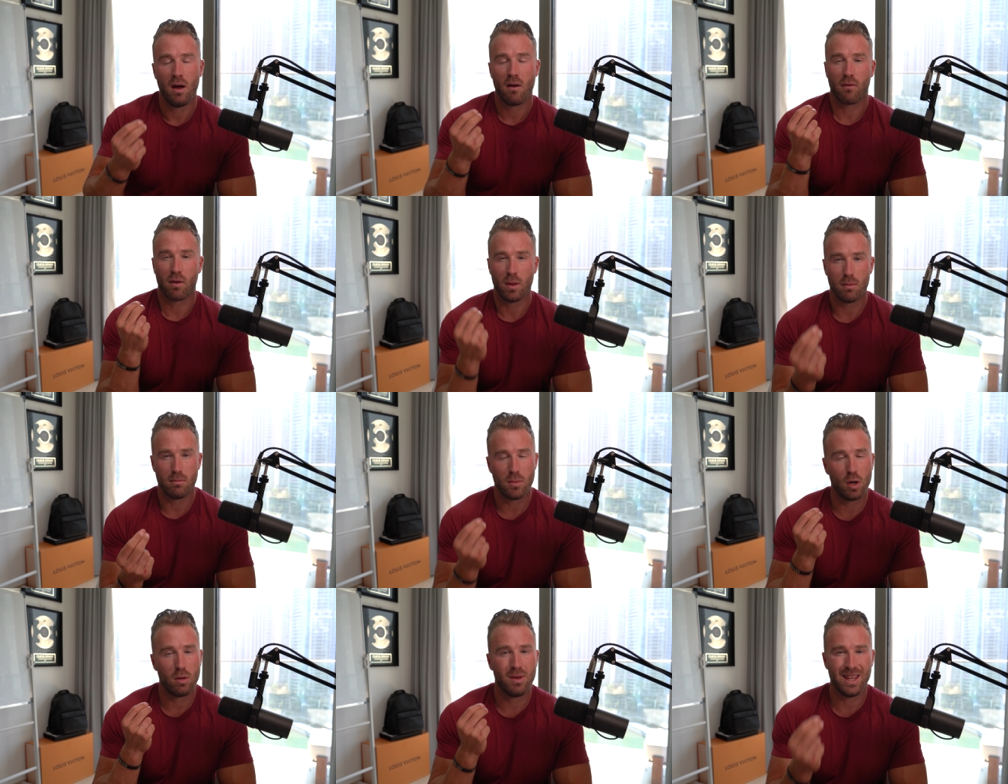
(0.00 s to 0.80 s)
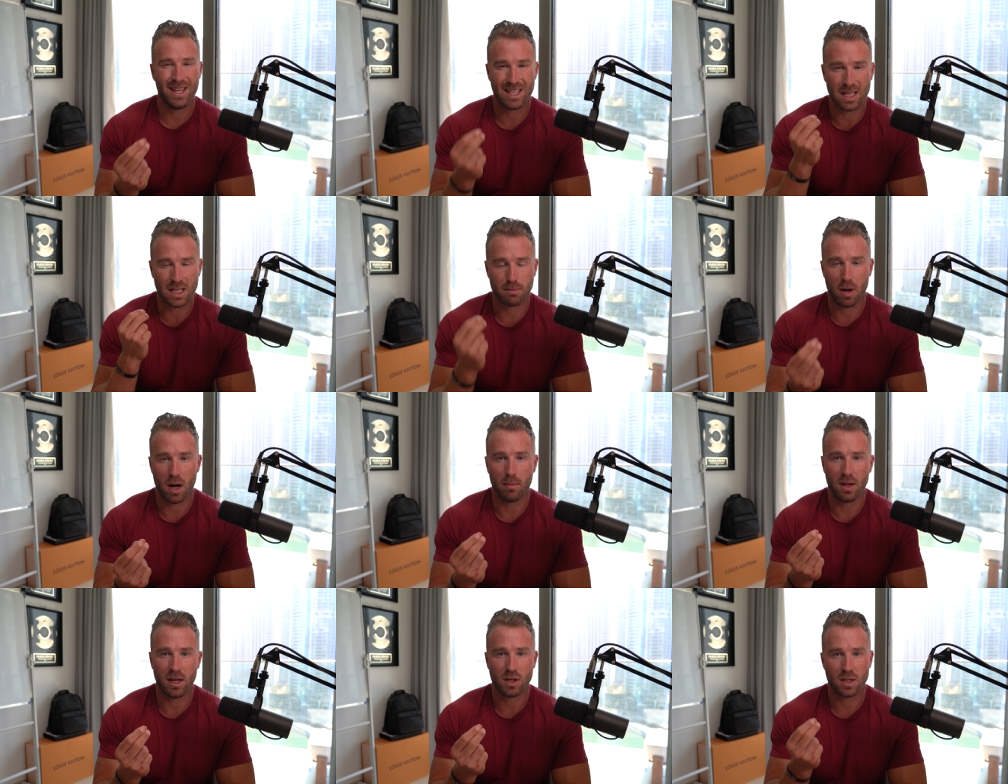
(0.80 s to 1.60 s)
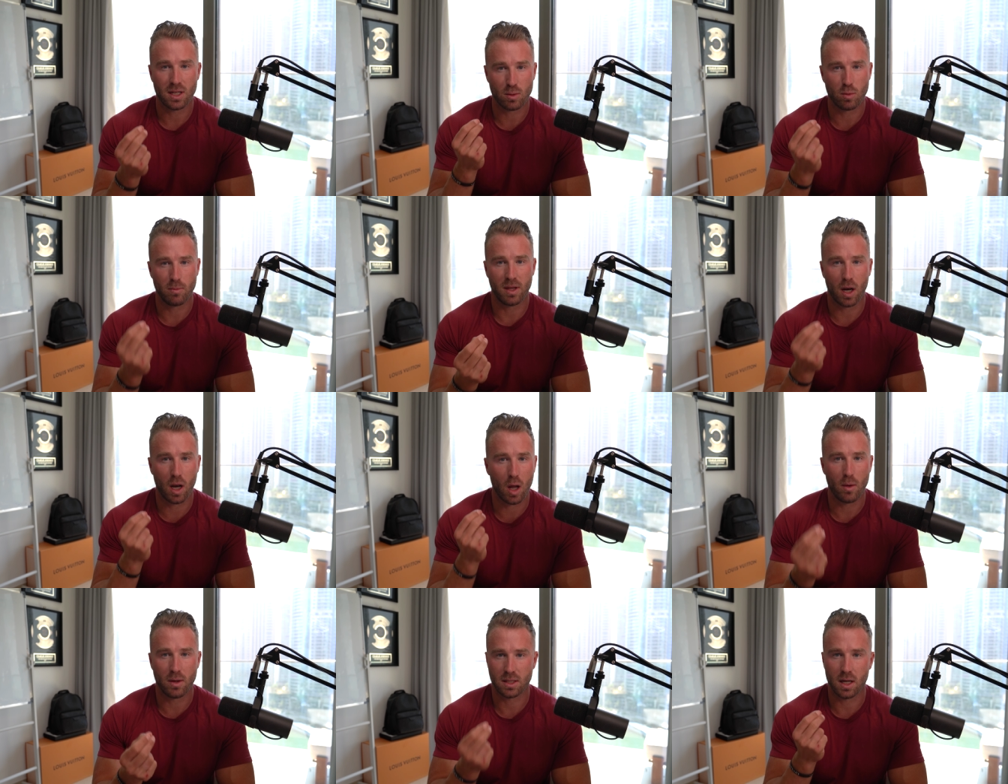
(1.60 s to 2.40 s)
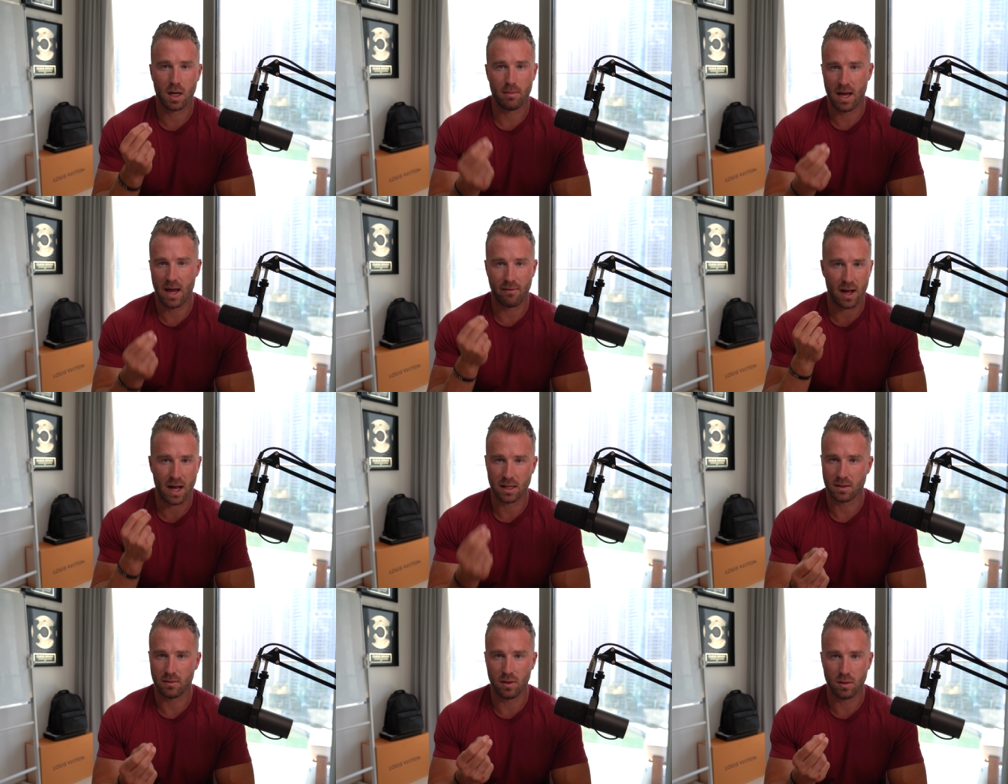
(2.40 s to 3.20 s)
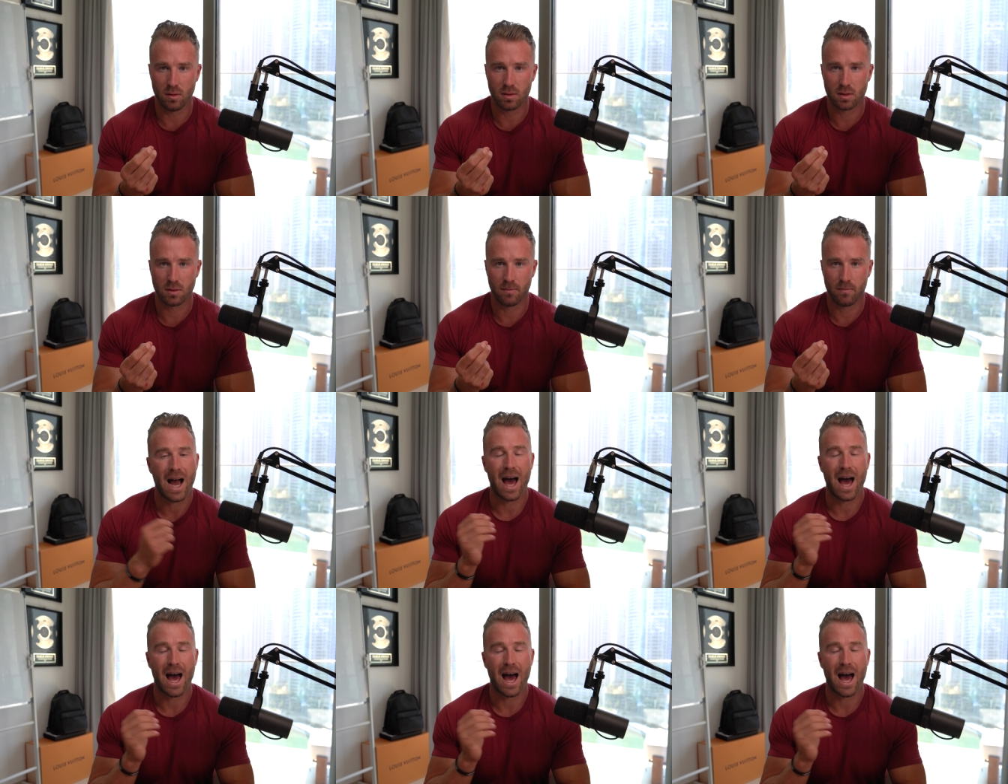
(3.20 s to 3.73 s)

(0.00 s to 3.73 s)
from the moment this is published, this will be the lowest time it ever has views.